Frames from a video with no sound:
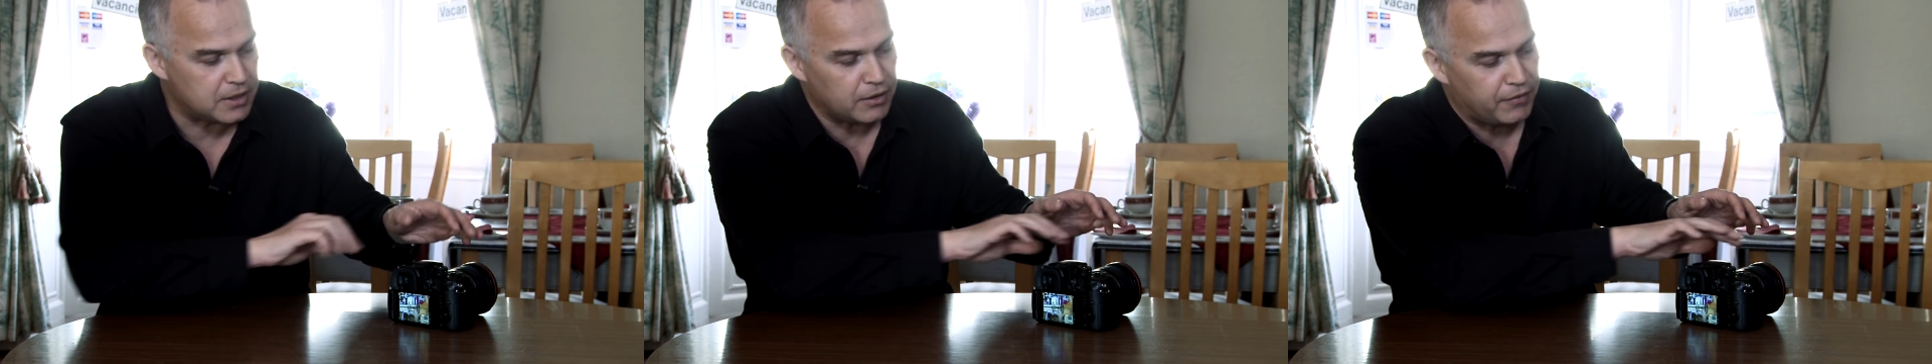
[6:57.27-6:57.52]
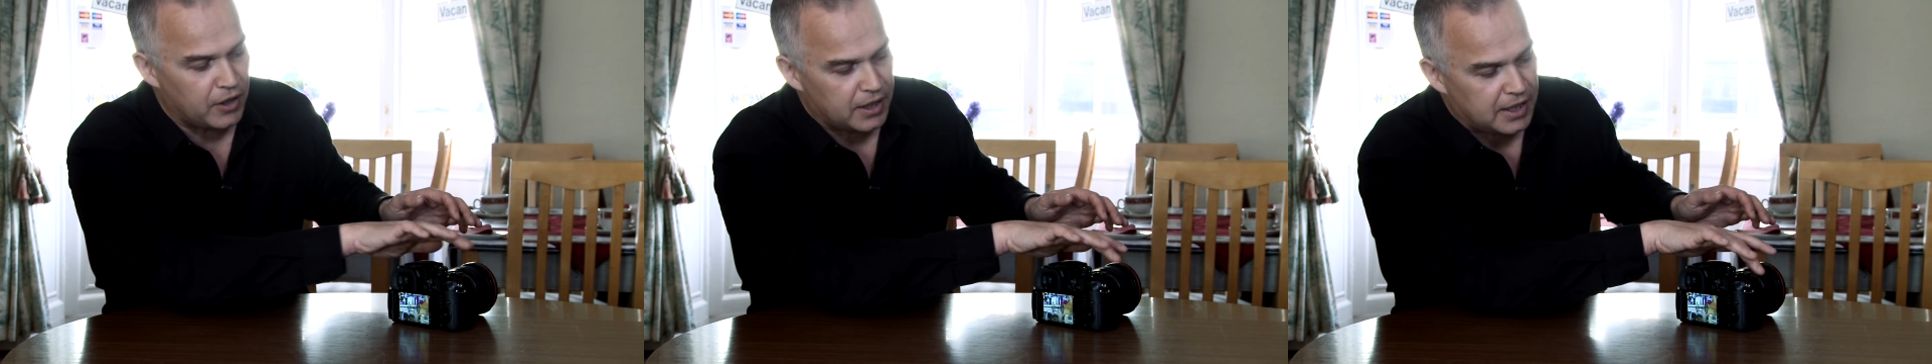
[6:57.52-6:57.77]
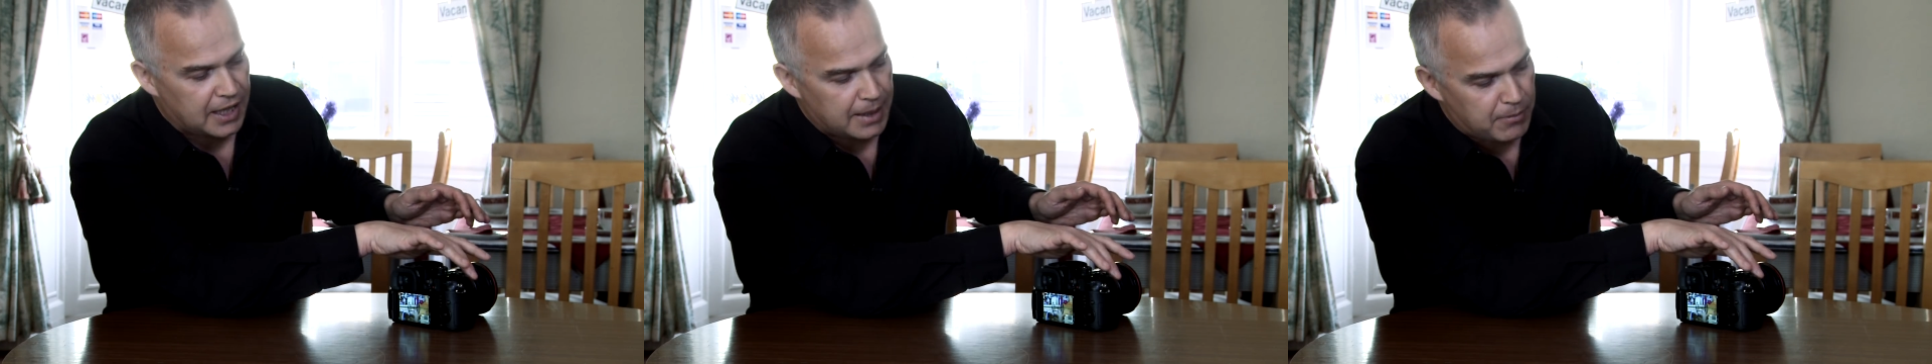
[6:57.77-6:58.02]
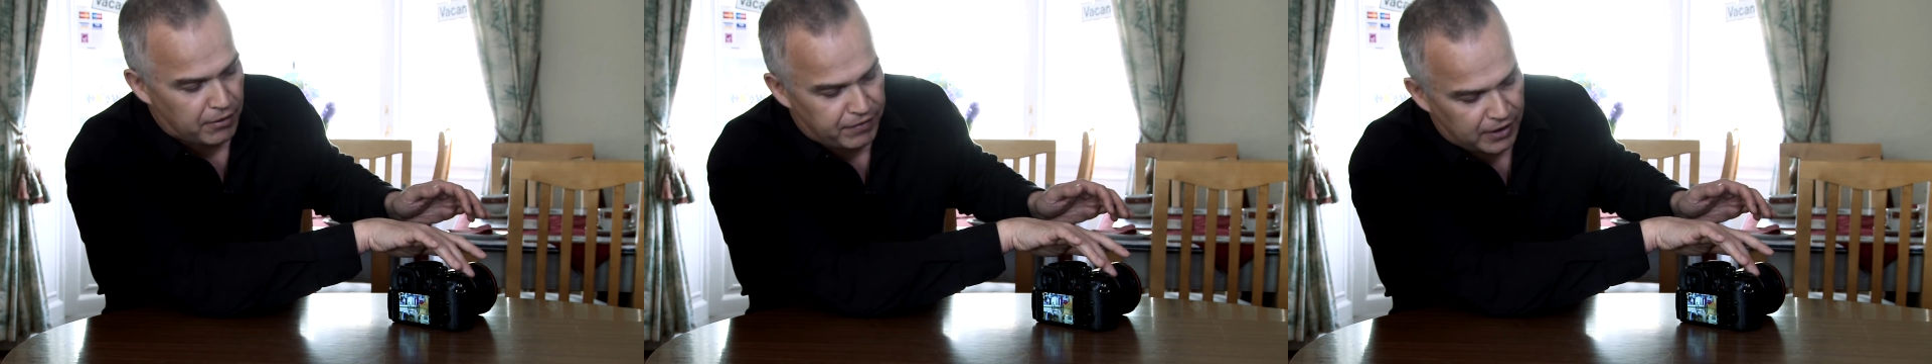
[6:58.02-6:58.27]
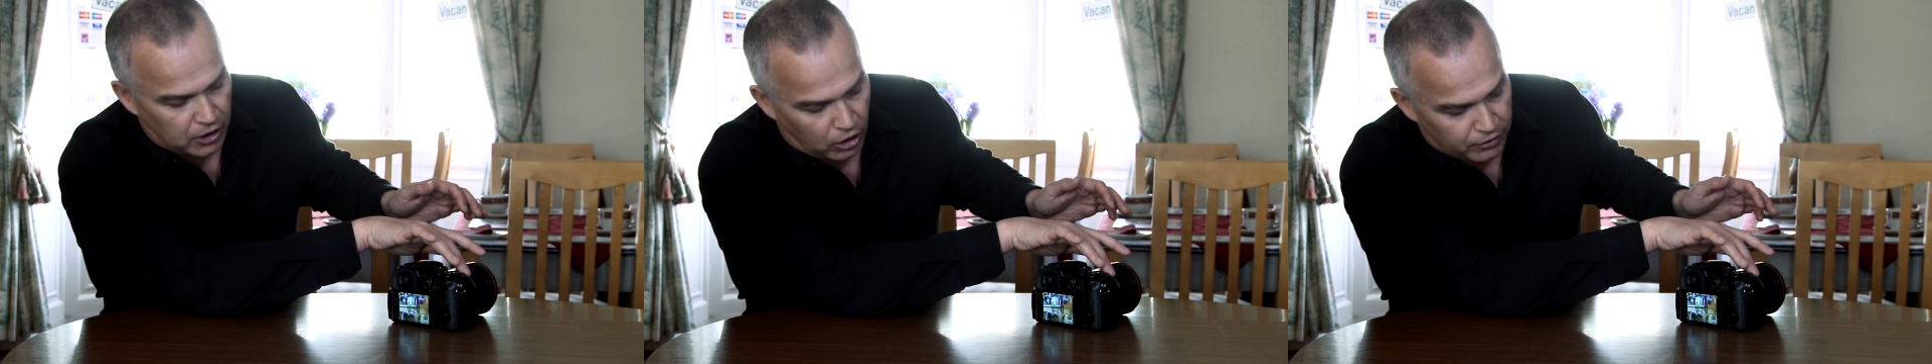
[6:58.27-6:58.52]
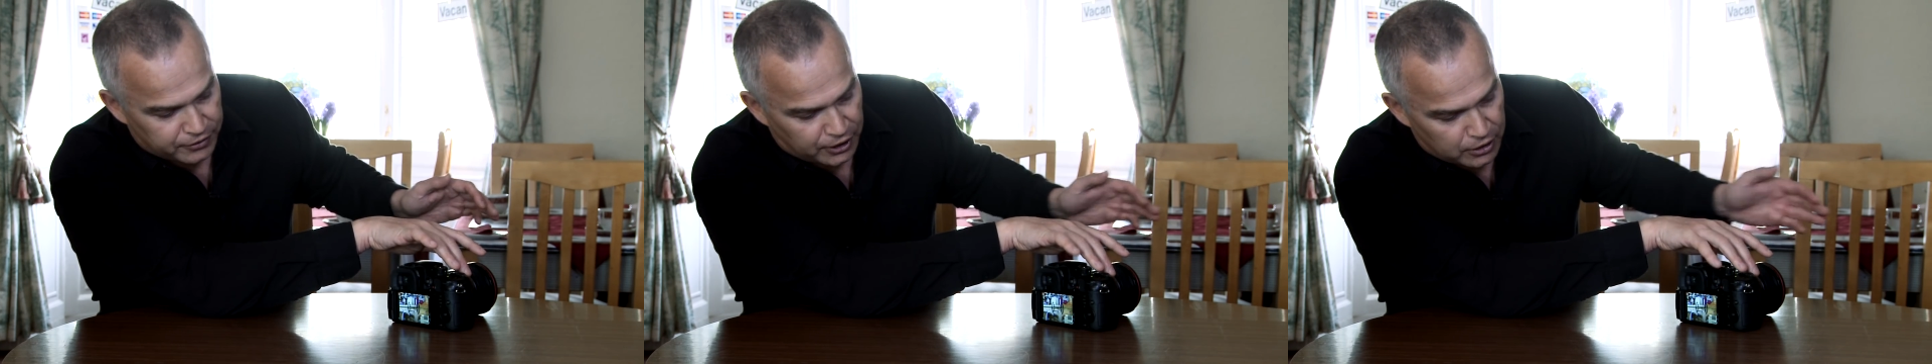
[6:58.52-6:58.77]
So if I keep my finger
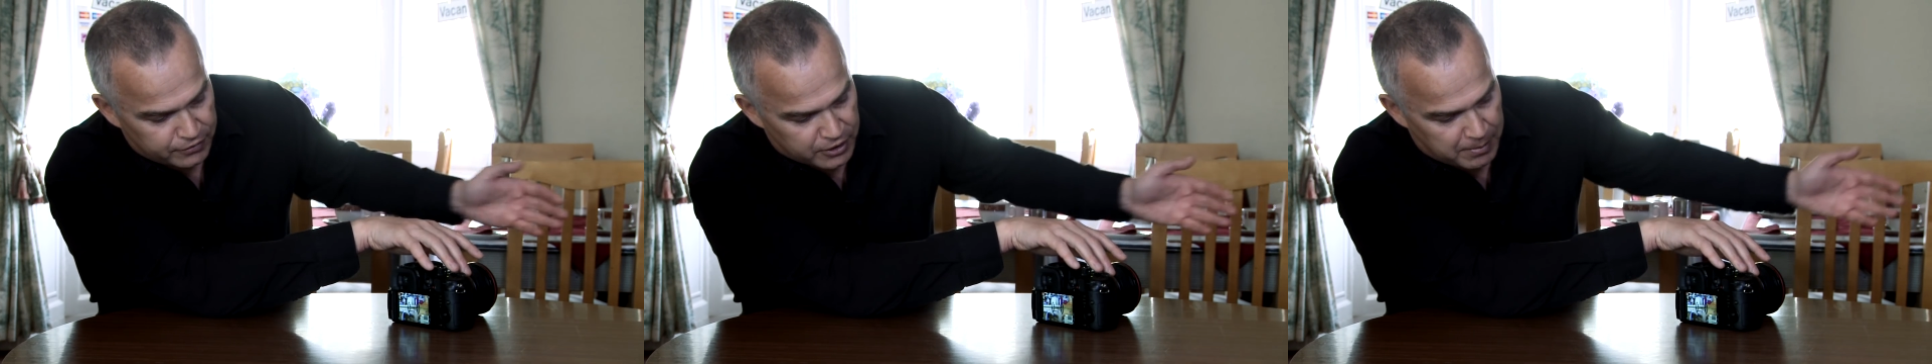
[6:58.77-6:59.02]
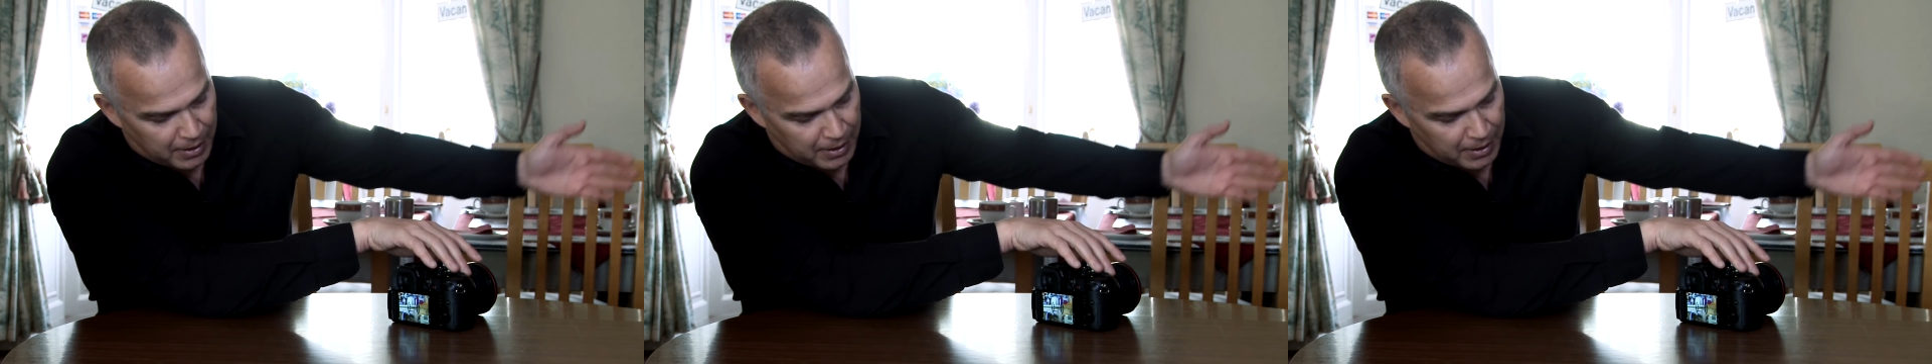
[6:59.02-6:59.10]
hovered over the